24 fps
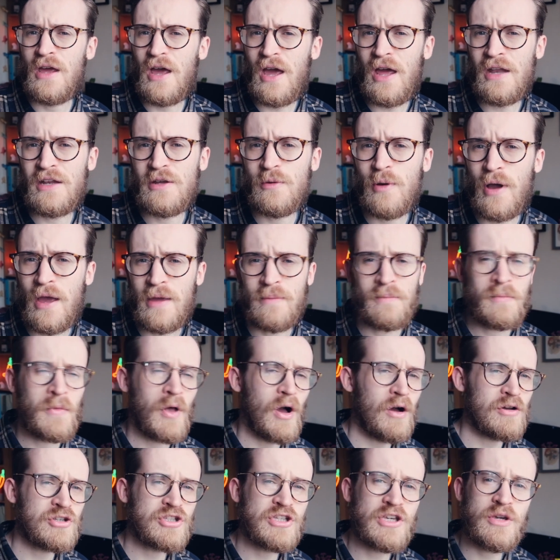Anyway,
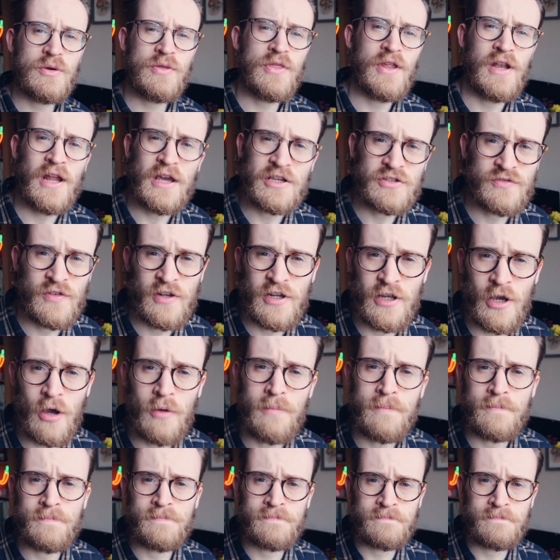I'll see you in the next video.